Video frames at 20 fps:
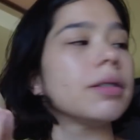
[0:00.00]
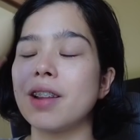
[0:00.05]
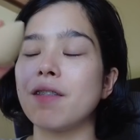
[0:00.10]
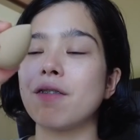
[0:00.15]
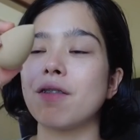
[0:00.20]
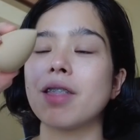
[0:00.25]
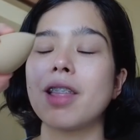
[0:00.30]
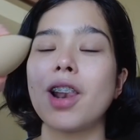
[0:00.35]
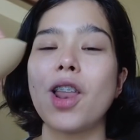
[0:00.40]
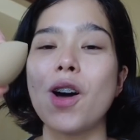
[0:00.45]

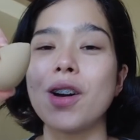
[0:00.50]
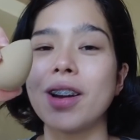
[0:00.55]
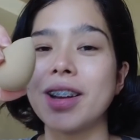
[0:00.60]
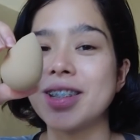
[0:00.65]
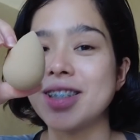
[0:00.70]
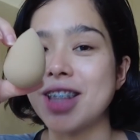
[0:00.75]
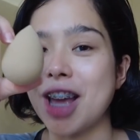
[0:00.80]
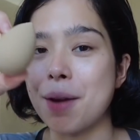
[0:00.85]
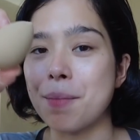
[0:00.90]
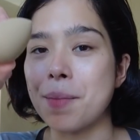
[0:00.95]
For the
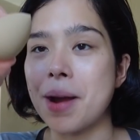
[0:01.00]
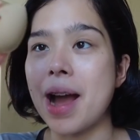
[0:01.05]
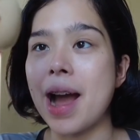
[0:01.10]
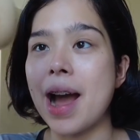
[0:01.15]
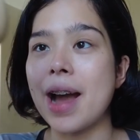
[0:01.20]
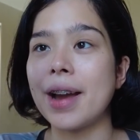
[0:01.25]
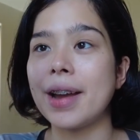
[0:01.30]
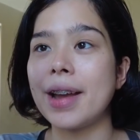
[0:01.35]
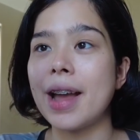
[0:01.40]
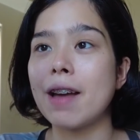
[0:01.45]
longest time,
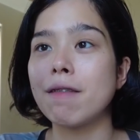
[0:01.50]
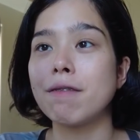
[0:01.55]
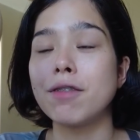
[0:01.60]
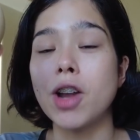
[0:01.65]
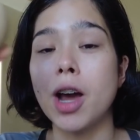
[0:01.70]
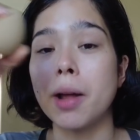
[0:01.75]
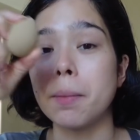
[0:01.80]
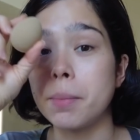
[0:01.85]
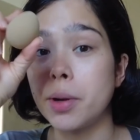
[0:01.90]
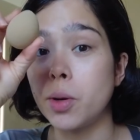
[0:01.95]
I have
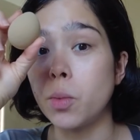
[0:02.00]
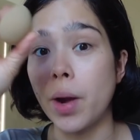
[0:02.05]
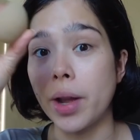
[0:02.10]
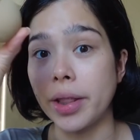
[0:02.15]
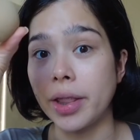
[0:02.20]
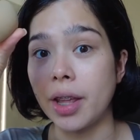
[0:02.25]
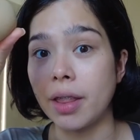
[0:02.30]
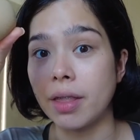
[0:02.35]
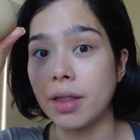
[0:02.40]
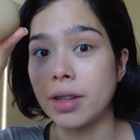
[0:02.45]
not been
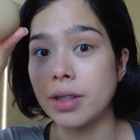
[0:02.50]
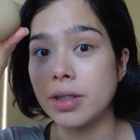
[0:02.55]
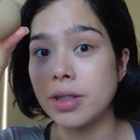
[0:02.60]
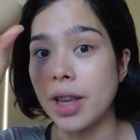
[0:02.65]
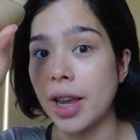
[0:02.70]
wetting this.